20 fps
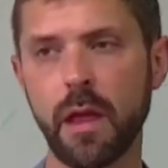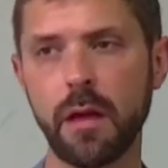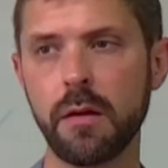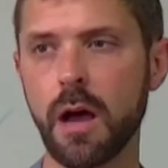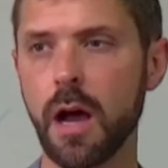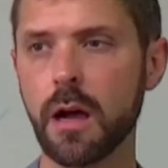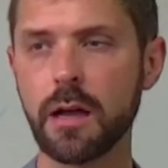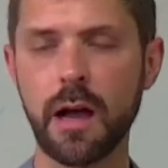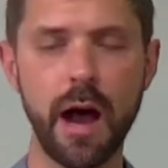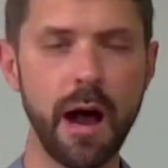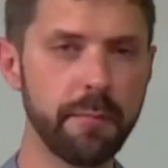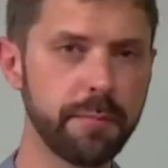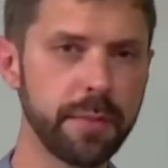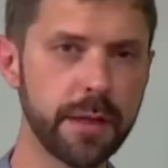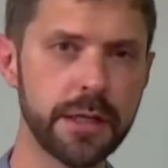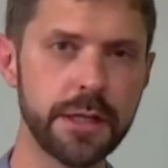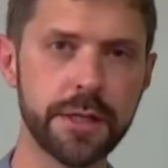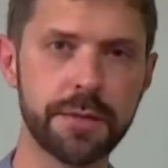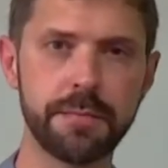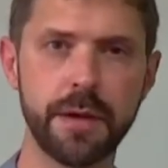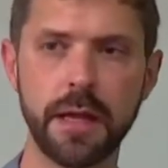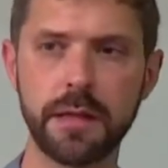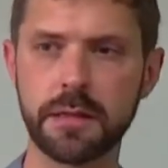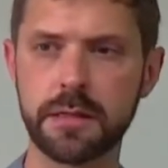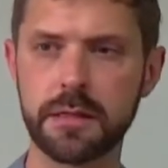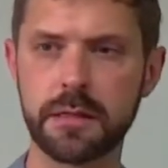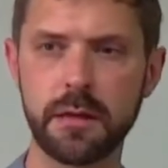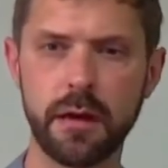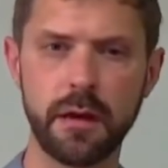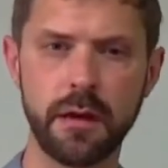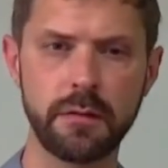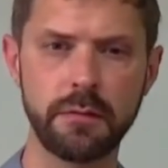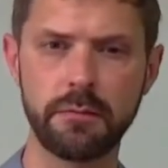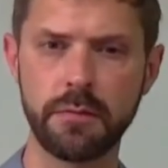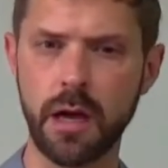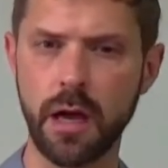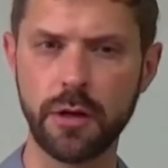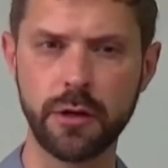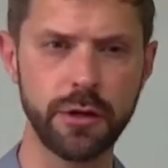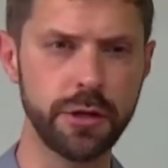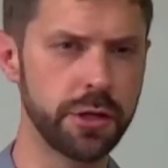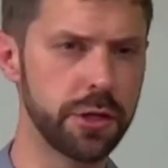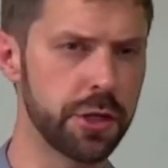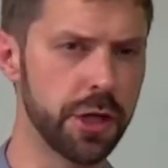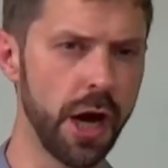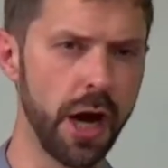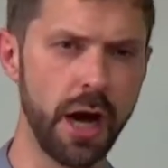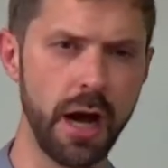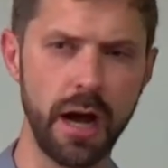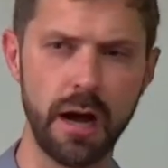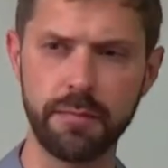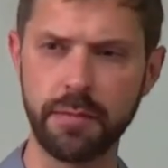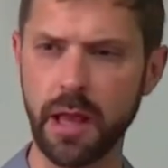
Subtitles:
accomplishments, a good job,